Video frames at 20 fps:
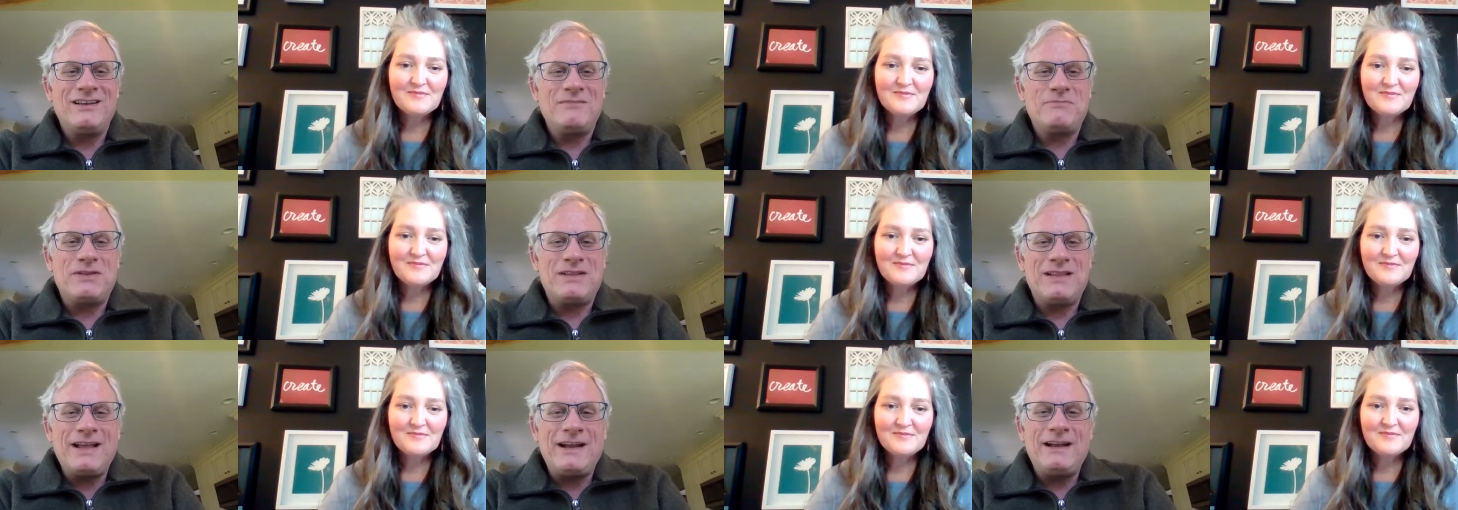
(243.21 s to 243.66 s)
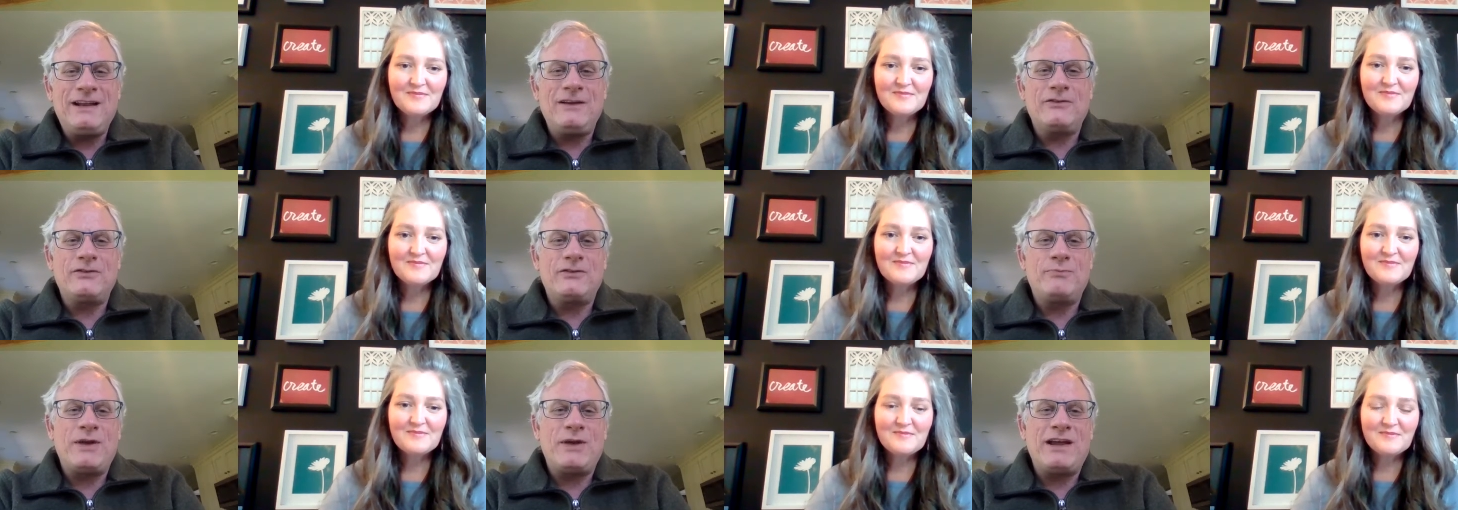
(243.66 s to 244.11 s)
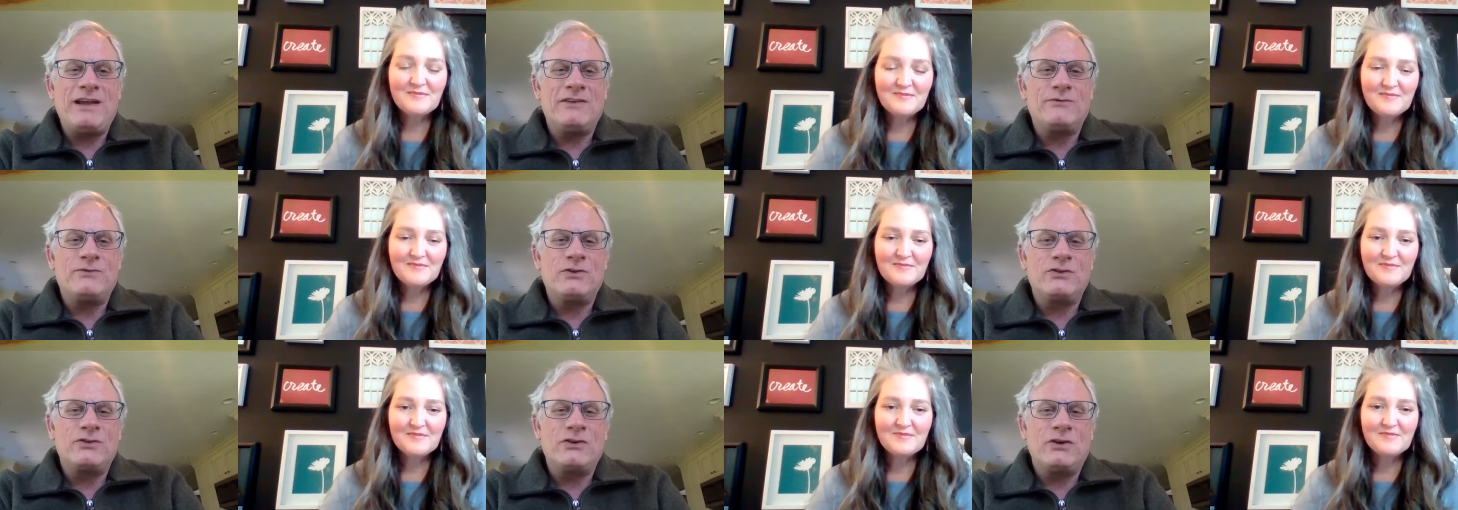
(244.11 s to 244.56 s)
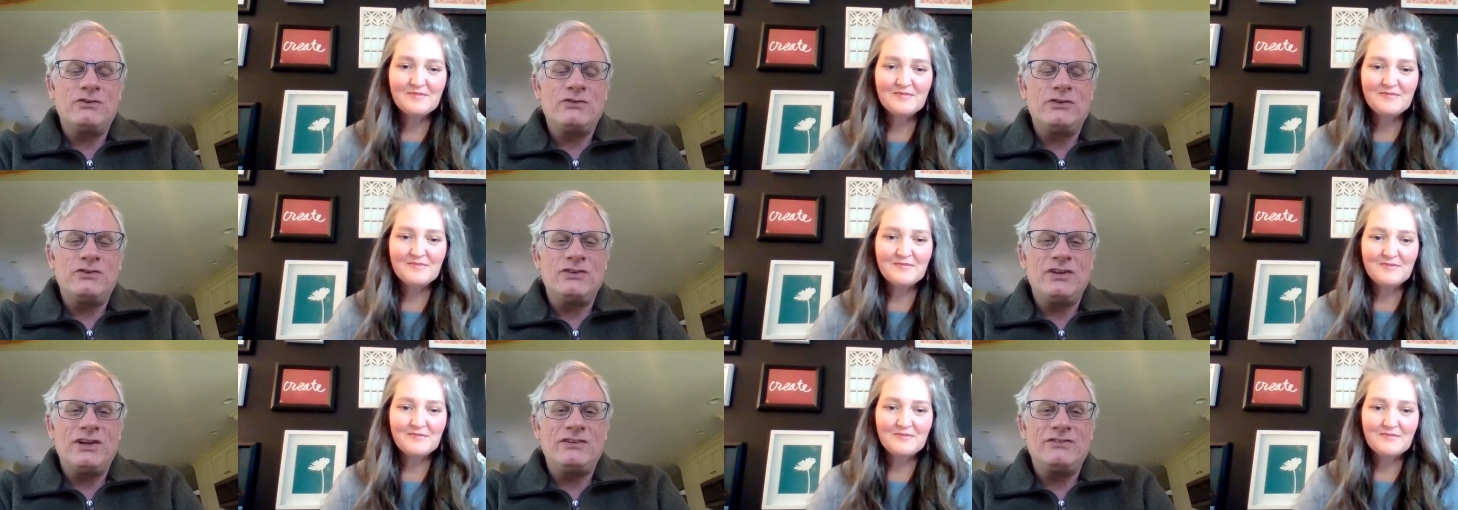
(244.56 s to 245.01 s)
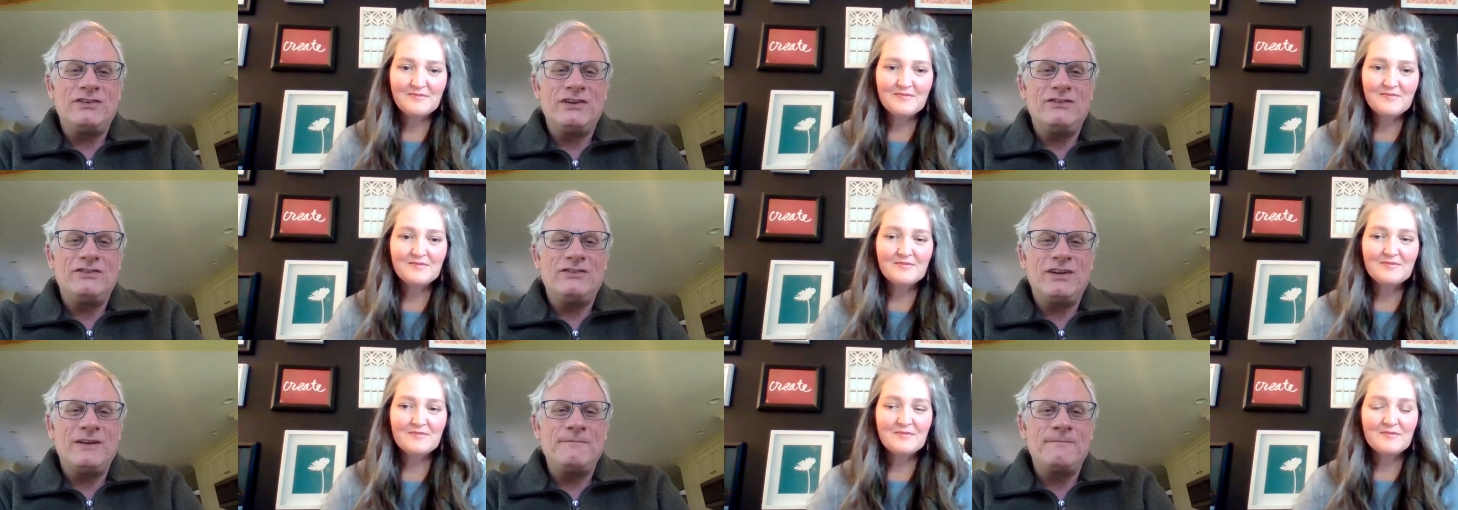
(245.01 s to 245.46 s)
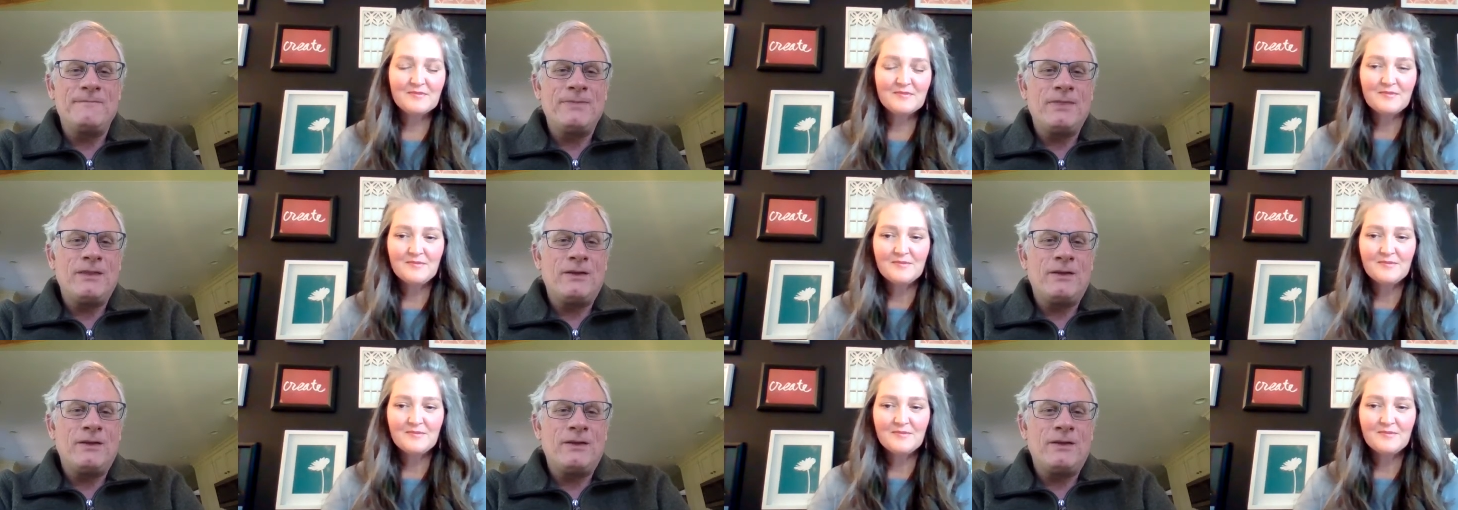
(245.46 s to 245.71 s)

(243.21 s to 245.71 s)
Speaker 1: plenty of space for social distancing